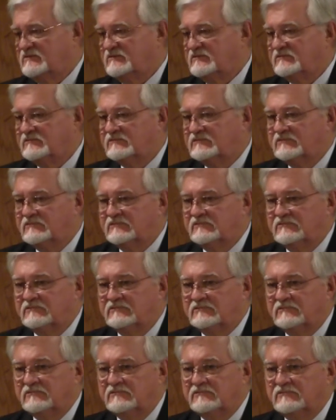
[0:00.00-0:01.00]

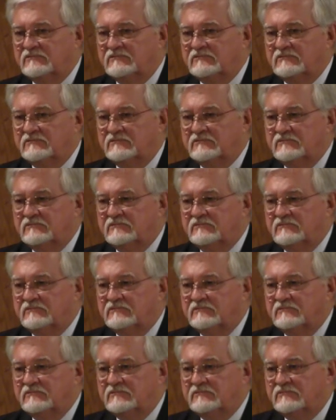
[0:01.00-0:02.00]

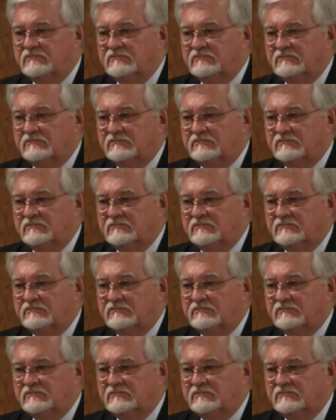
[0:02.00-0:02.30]
(silence)